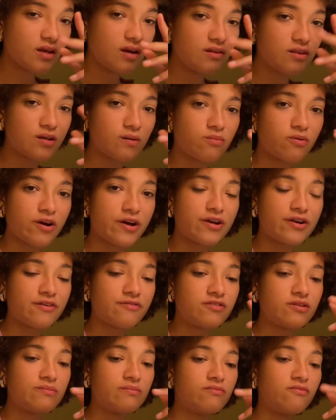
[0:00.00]
the bread of
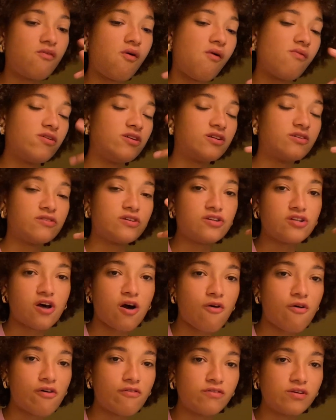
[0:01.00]
the, you know, the
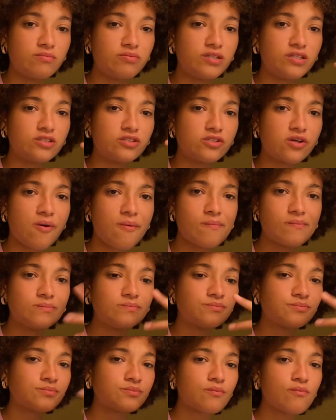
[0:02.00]
dough of the pizza.
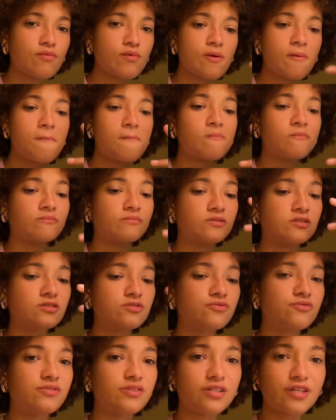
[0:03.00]
That's
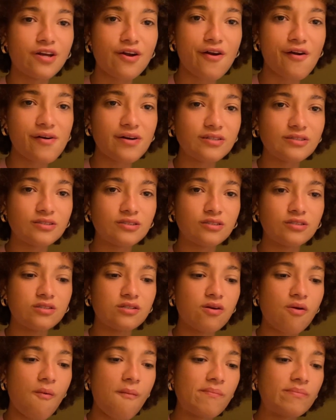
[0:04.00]
really
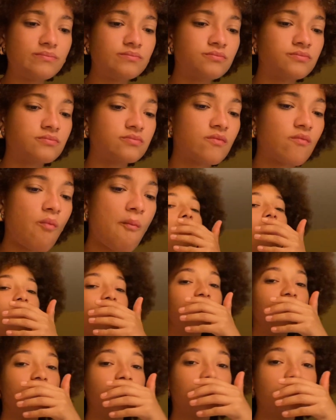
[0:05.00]
good.
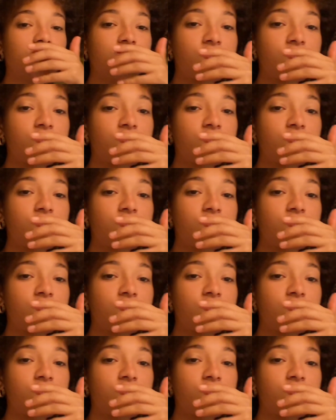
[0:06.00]
about my